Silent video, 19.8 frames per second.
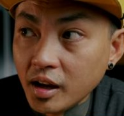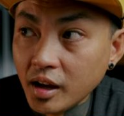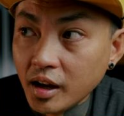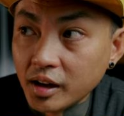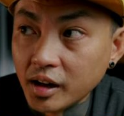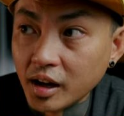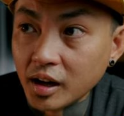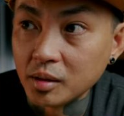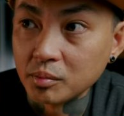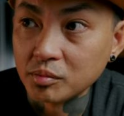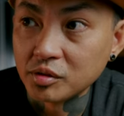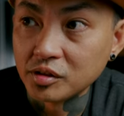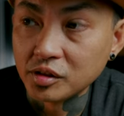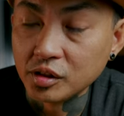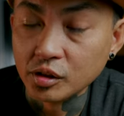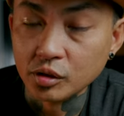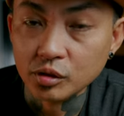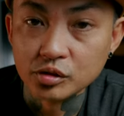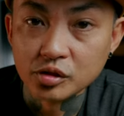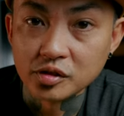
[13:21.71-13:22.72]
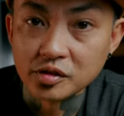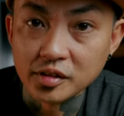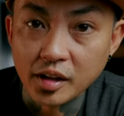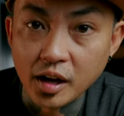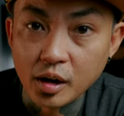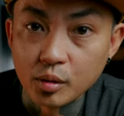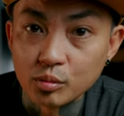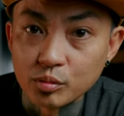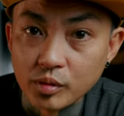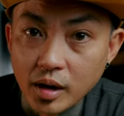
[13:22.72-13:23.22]
and I am still just
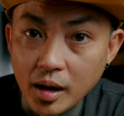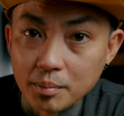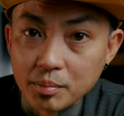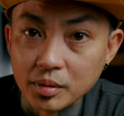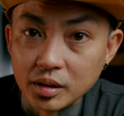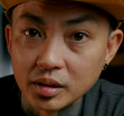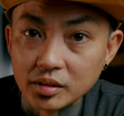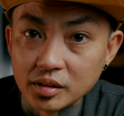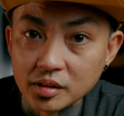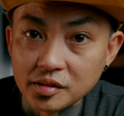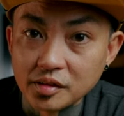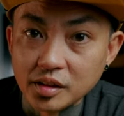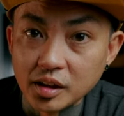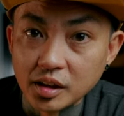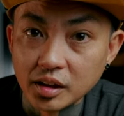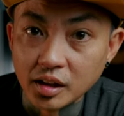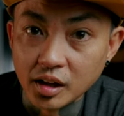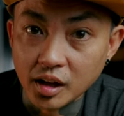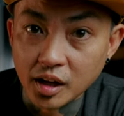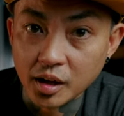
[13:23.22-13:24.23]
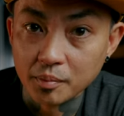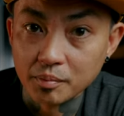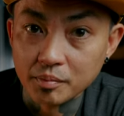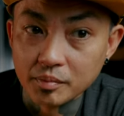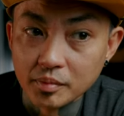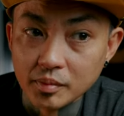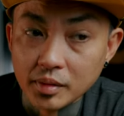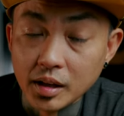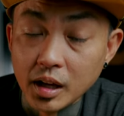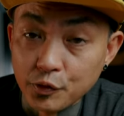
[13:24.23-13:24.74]
now wrapping this thing up.
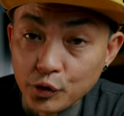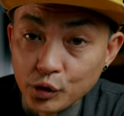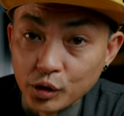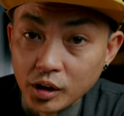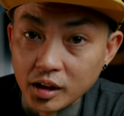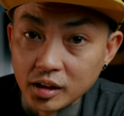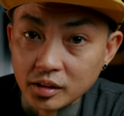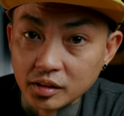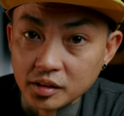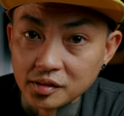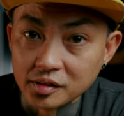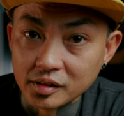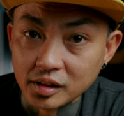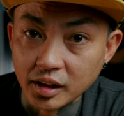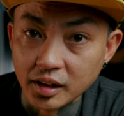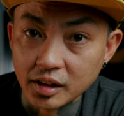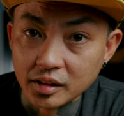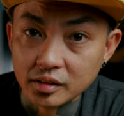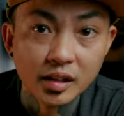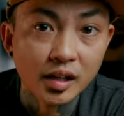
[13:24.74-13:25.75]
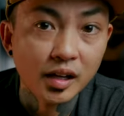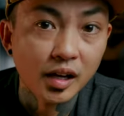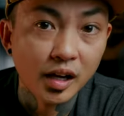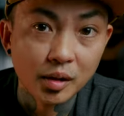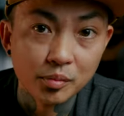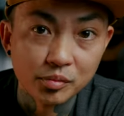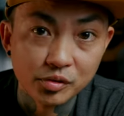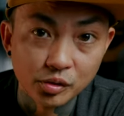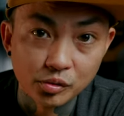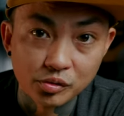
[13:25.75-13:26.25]
If you're getting this late,
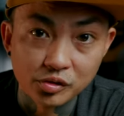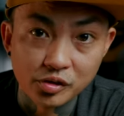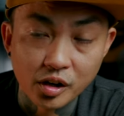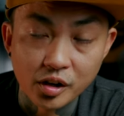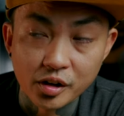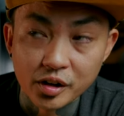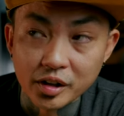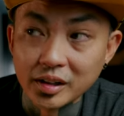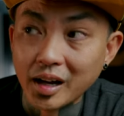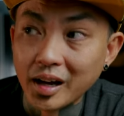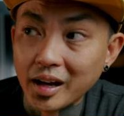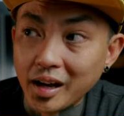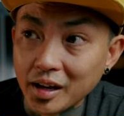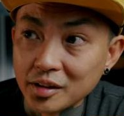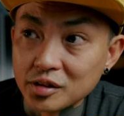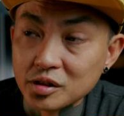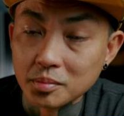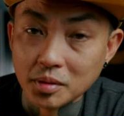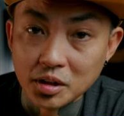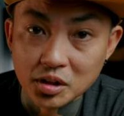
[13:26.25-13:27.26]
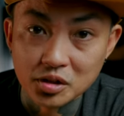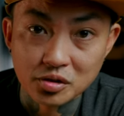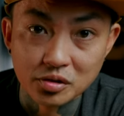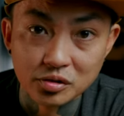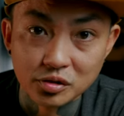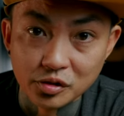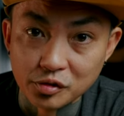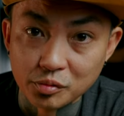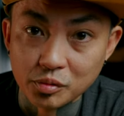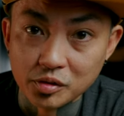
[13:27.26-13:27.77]
I'm so sorry. I had to make sure
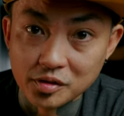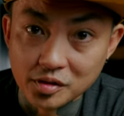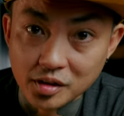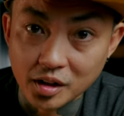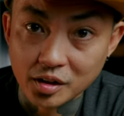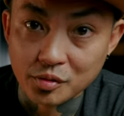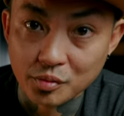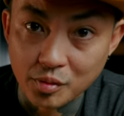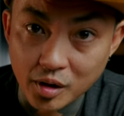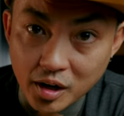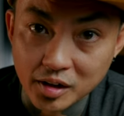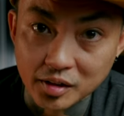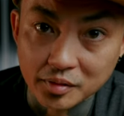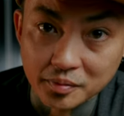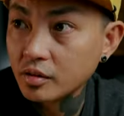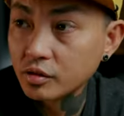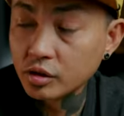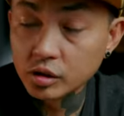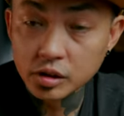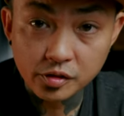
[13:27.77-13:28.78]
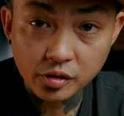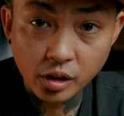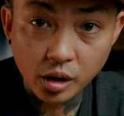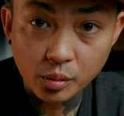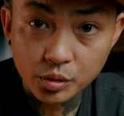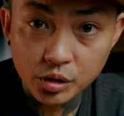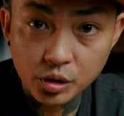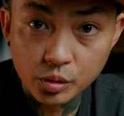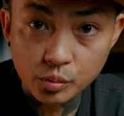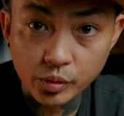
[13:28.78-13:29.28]
this was done right. So let's
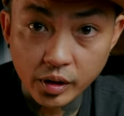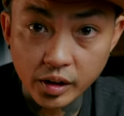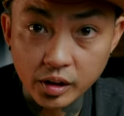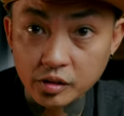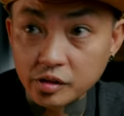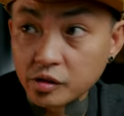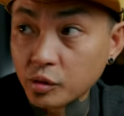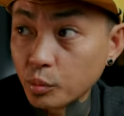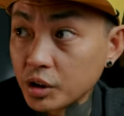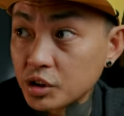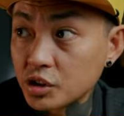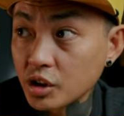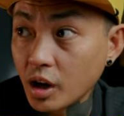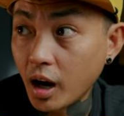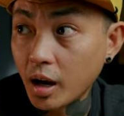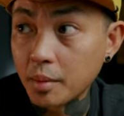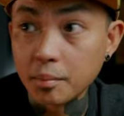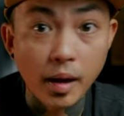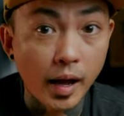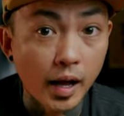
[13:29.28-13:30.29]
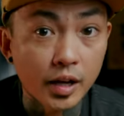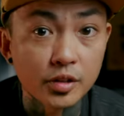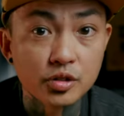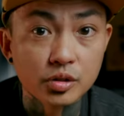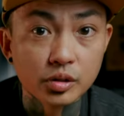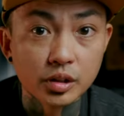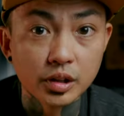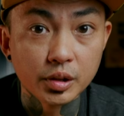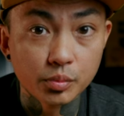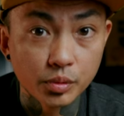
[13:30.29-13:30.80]
start with the rails, which I'm
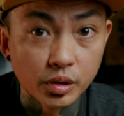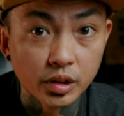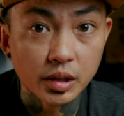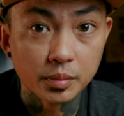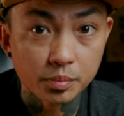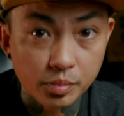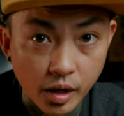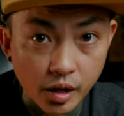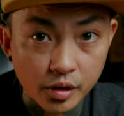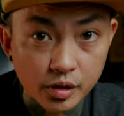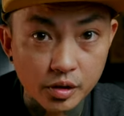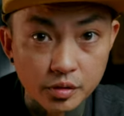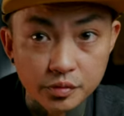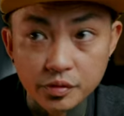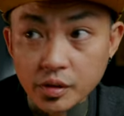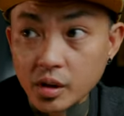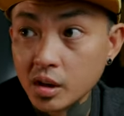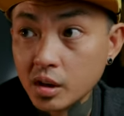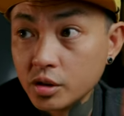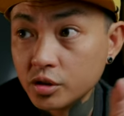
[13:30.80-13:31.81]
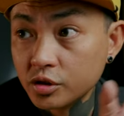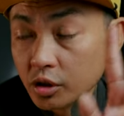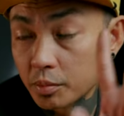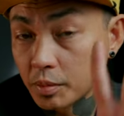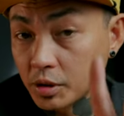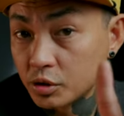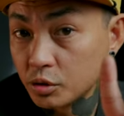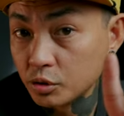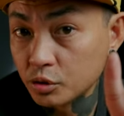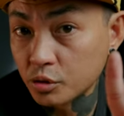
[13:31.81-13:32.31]
actually really proud of. Took
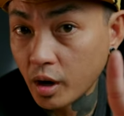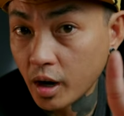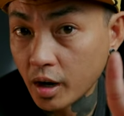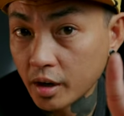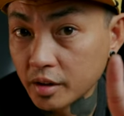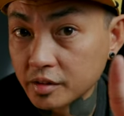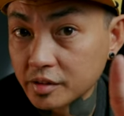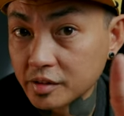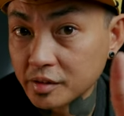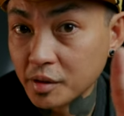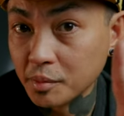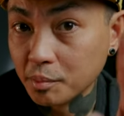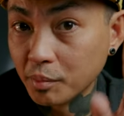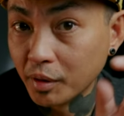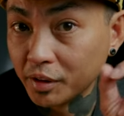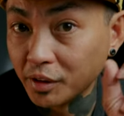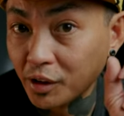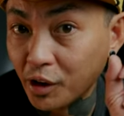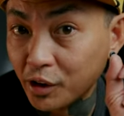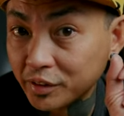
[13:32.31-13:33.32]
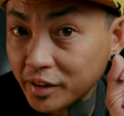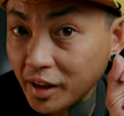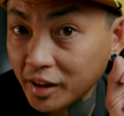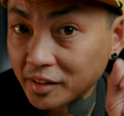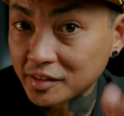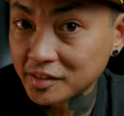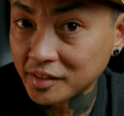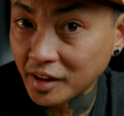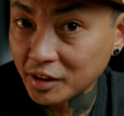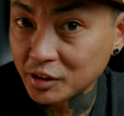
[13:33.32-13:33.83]
me 2 tries, but on
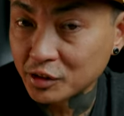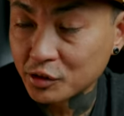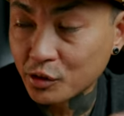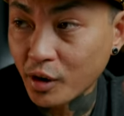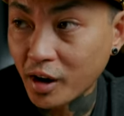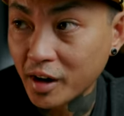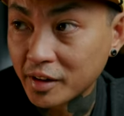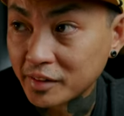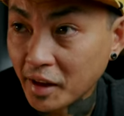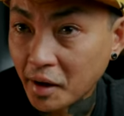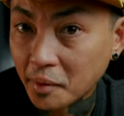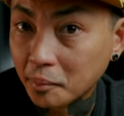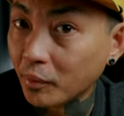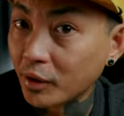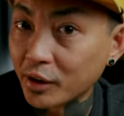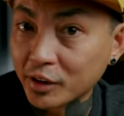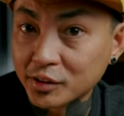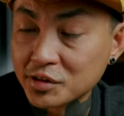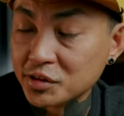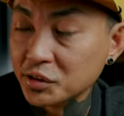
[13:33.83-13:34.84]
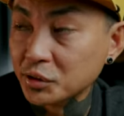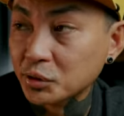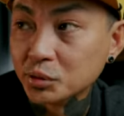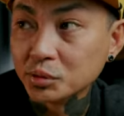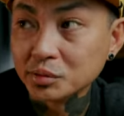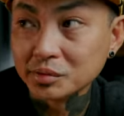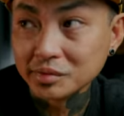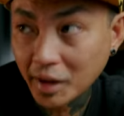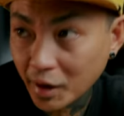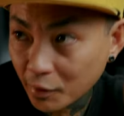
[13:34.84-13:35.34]
that second try, that Mark
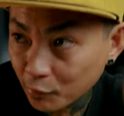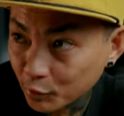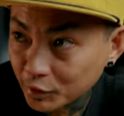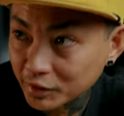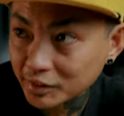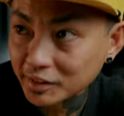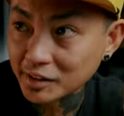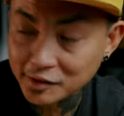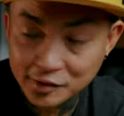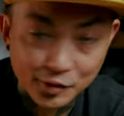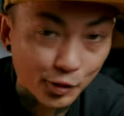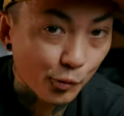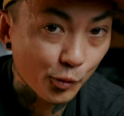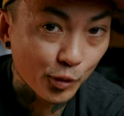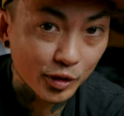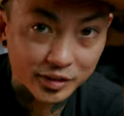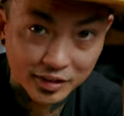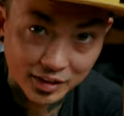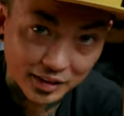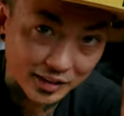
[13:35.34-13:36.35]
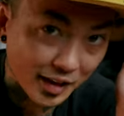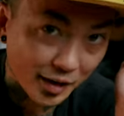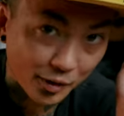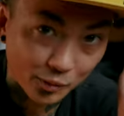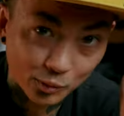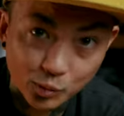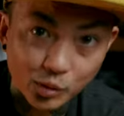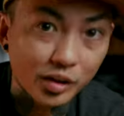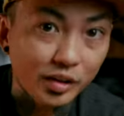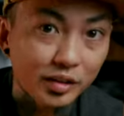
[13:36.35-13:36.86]
II, that one is the one that
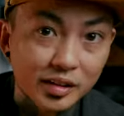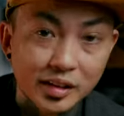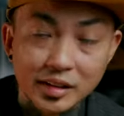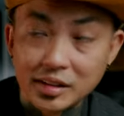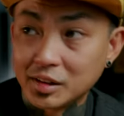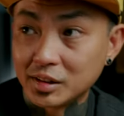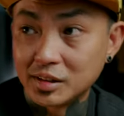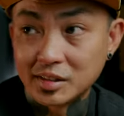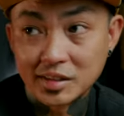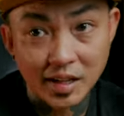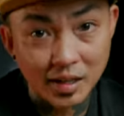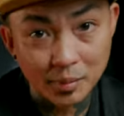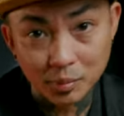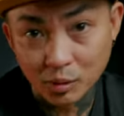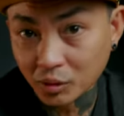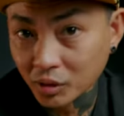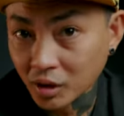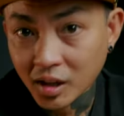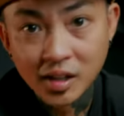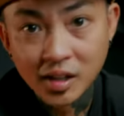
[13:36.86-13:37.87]
worked. The table